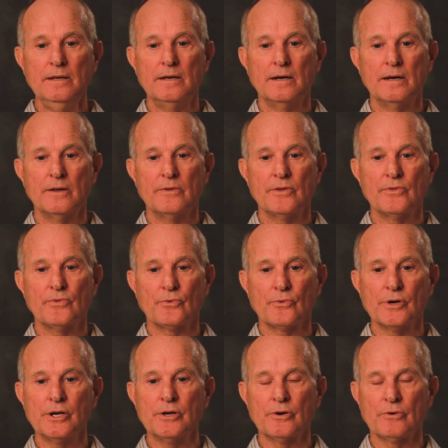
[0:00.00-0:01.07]
the
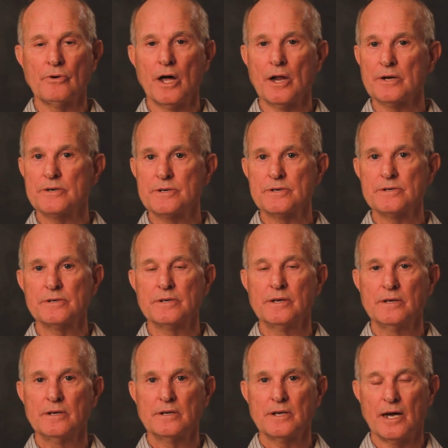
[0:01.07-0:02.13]
three neurologists,
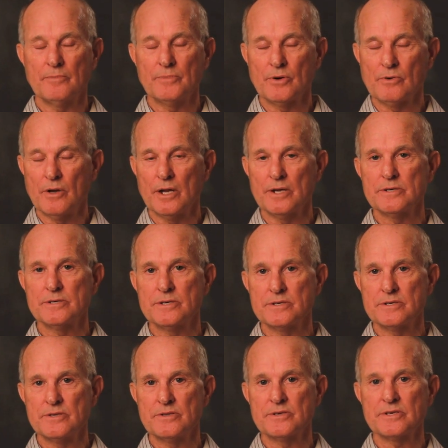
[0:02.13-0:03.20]
top
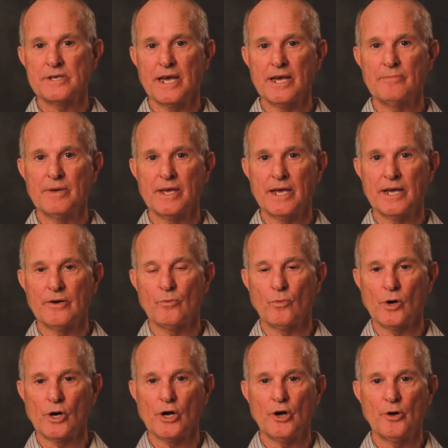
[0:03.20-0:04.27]
neurologists in the state, began to
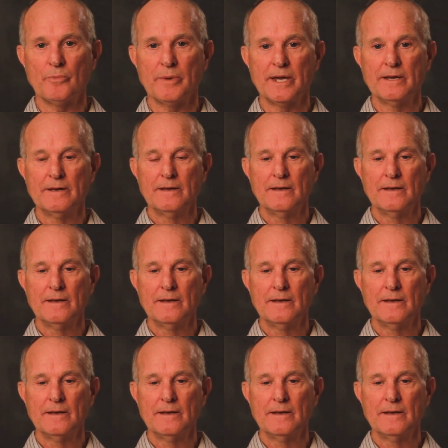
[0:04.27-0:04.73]
work on me.